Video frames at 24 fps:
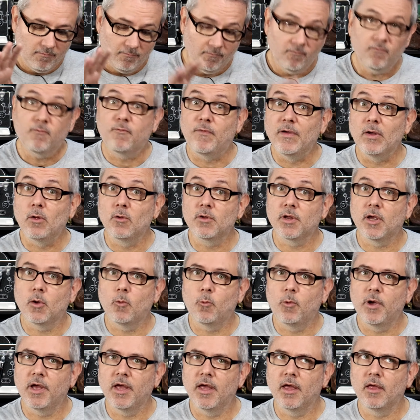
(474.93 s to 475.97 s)
filled it
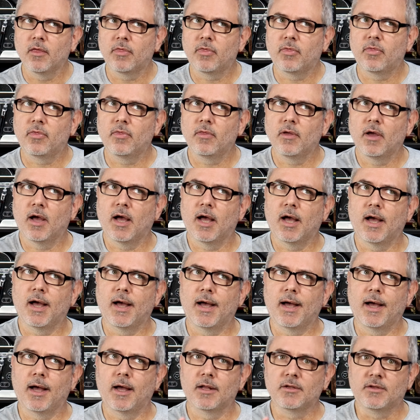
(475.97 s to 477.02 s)
with
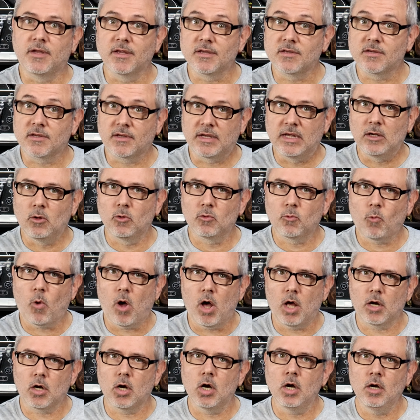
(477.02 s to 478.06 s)
uh, distilled
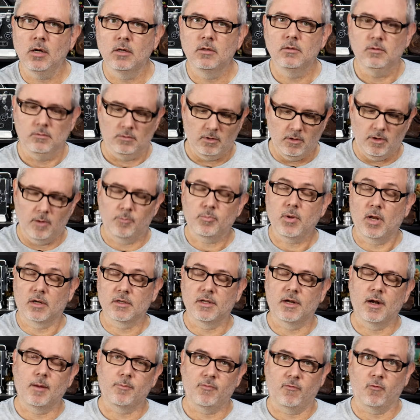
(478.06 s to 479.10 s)
water, well, uh,
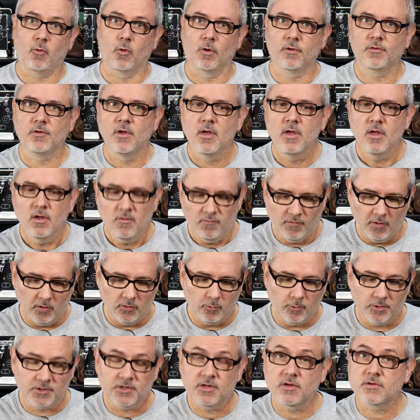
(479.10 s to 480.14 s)
plugged it up, of course, filled it with